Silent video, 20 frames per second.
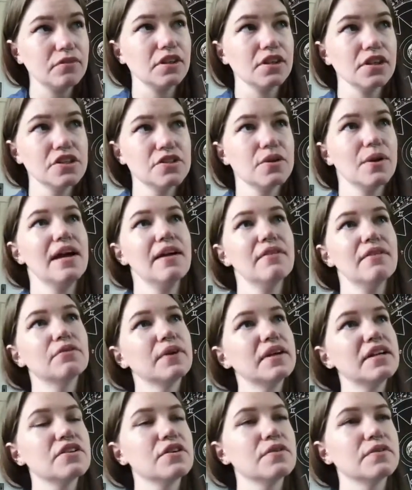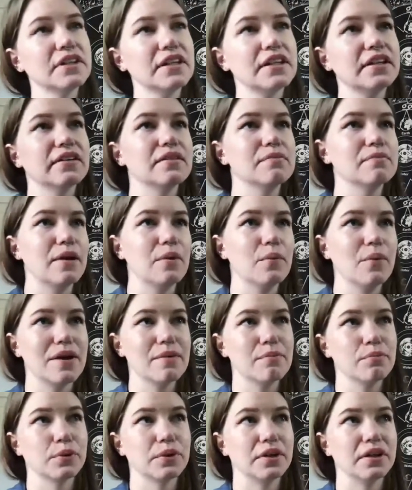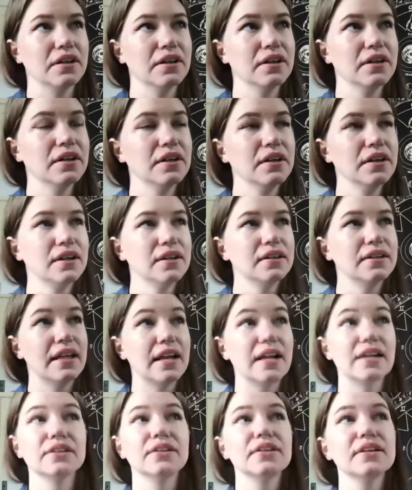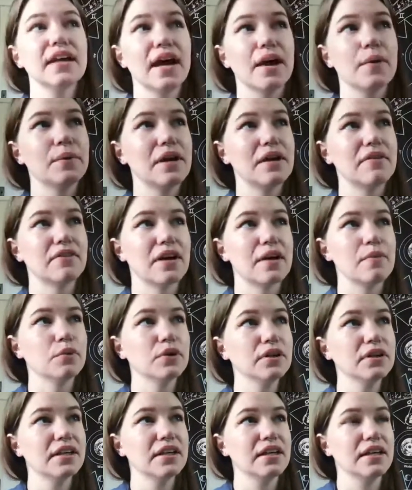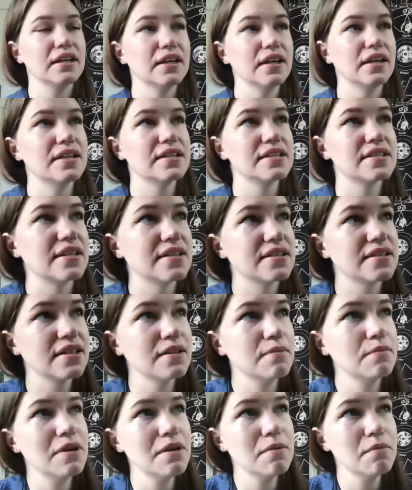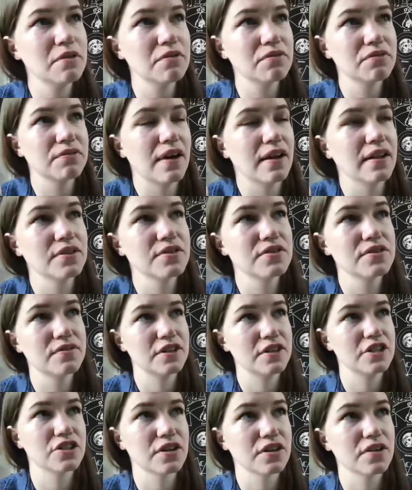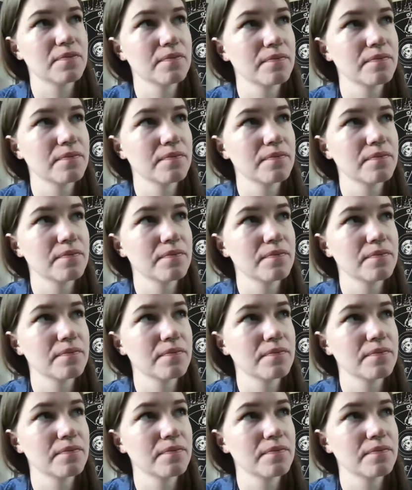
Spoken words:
So I have written over here on my whiteboard that I look at whenever I'm working, and it says commitment follows vision,